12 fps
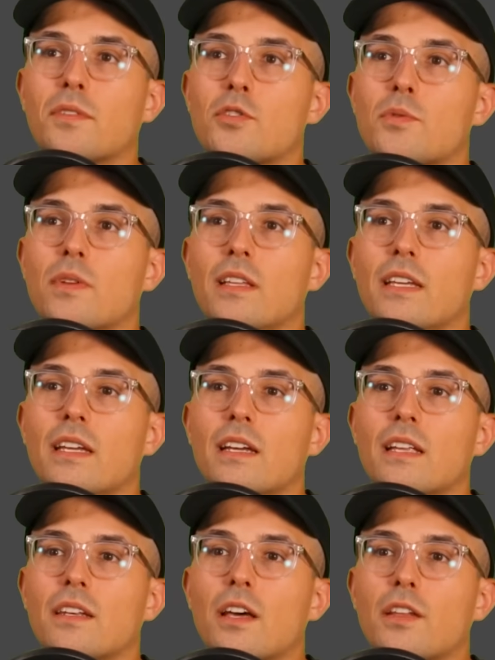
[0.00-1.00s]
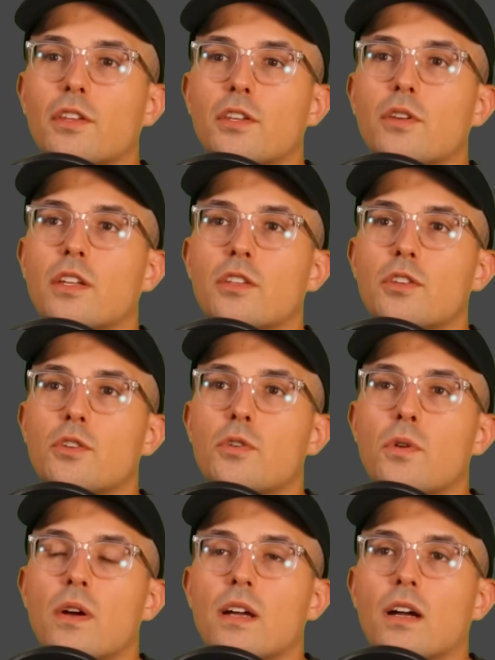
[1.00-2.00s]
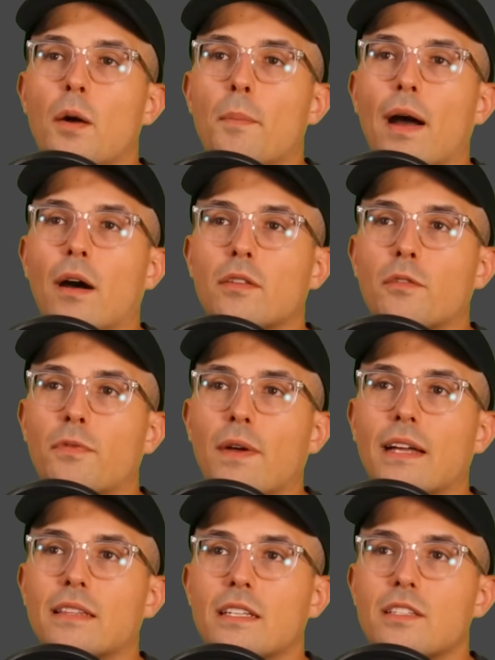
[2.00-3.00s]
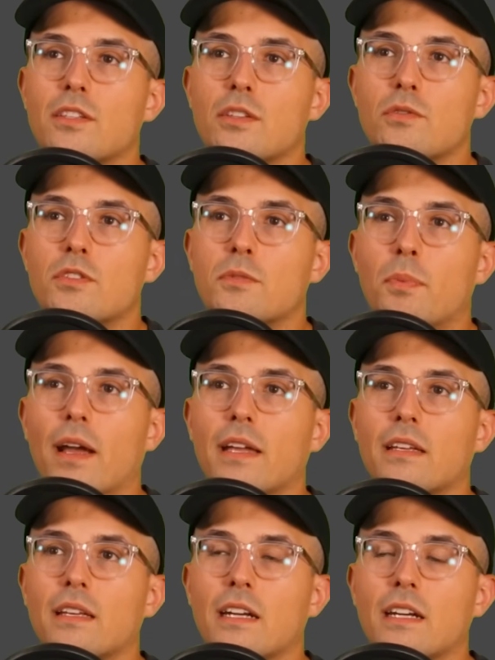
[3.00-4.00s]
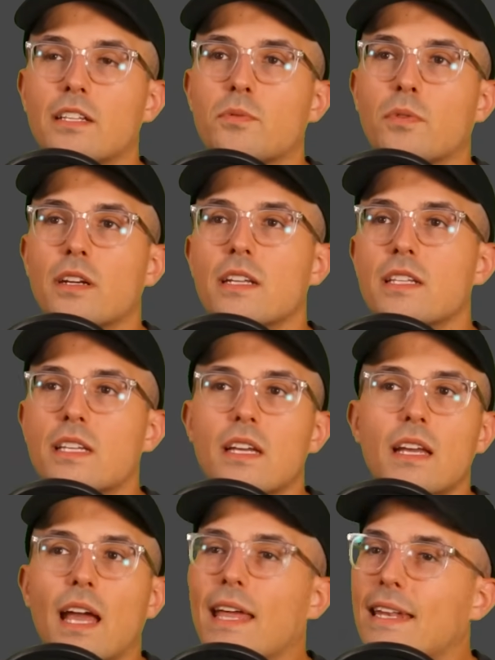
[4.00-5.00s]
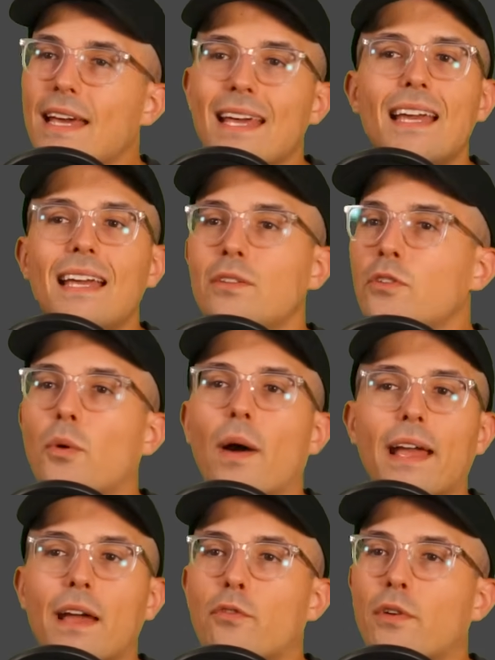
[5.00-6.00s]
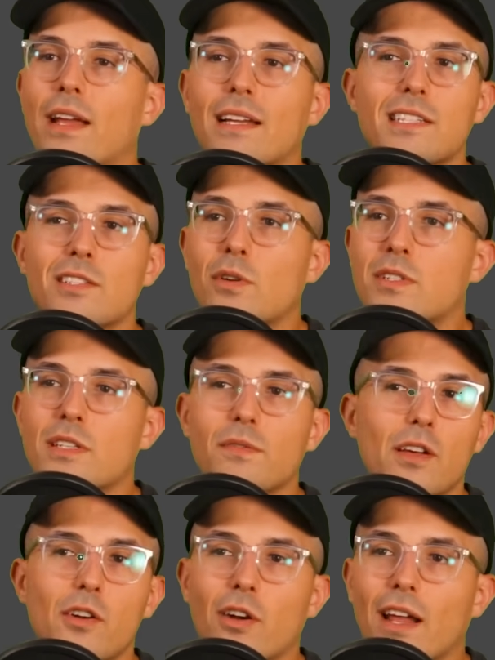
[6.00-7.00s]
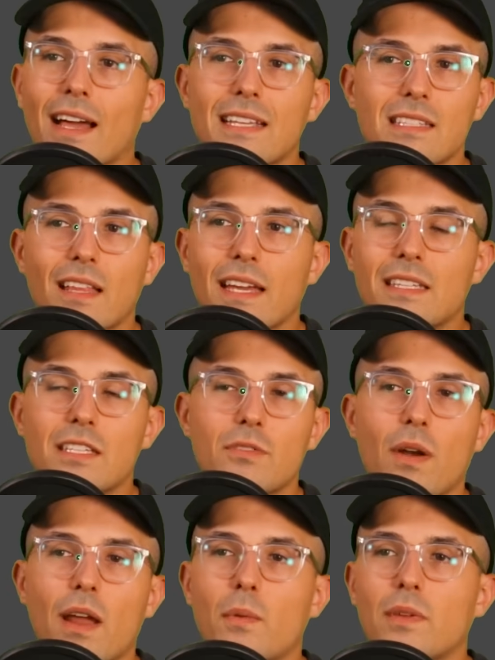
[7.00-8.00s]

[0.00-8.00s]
There's really nothing you can do about the fact that it's a used bike, and it is what it is. And I don't know why every XSR700 guy is like this, right?